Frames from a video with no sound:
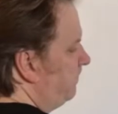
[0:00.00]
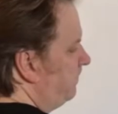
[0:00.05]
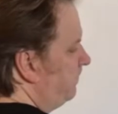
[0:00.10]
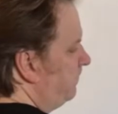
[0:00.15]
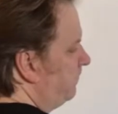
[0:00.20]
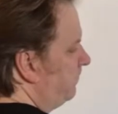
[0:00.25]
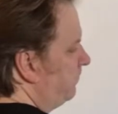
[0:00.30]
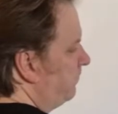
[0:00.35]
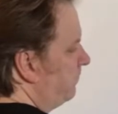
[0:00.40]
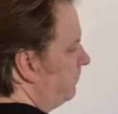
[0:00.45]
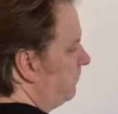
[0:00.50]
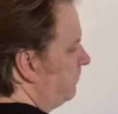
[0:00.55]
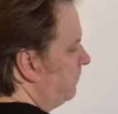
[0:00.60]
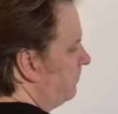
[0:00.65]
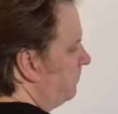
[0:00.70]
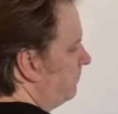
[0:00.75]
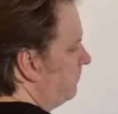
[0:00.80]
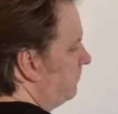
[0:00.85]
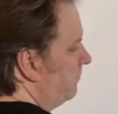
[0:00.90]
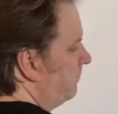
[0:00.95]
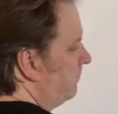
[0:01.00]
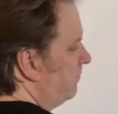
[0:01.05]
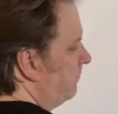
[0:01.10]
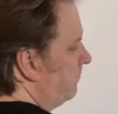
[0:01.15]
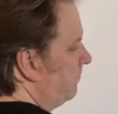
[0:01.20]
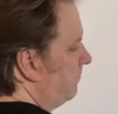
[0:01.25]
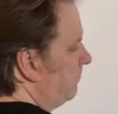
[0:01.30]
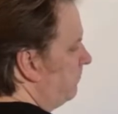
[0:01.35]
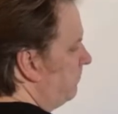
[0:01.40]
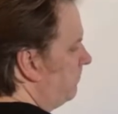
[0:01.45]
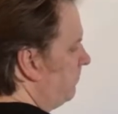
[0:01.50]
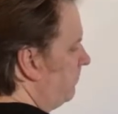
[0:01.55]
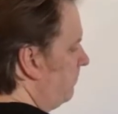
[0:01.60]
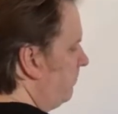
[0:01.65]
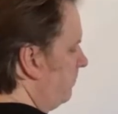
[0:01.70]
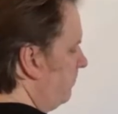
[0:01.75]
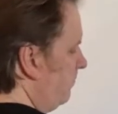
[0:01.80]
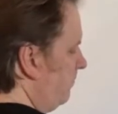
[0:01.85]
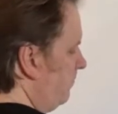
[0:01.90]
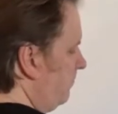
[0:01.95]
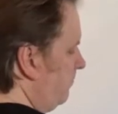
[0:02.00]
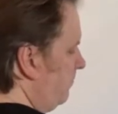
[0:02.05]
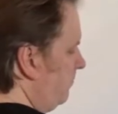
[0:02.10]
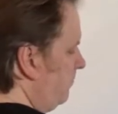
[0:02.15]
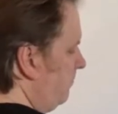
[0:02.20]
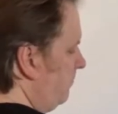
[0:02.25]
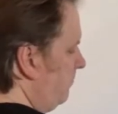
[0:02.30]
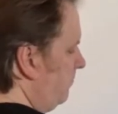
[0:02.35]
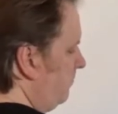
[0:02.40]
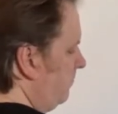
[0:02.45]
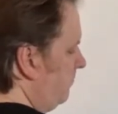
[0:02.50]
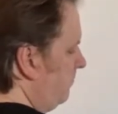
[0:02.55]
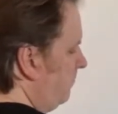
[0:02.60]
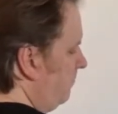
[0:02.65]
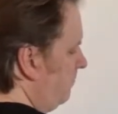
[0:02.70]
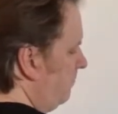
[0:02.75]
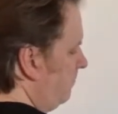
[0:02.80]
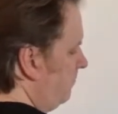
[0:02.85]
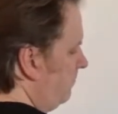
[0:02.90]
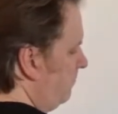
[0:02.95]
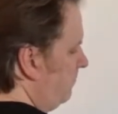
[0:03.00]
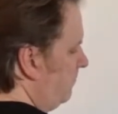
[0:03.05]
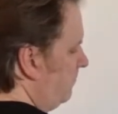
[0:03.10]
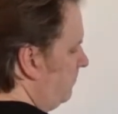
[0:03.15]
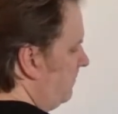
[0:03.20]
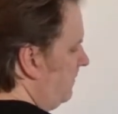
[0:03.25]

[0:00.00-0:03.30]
(no one is talking)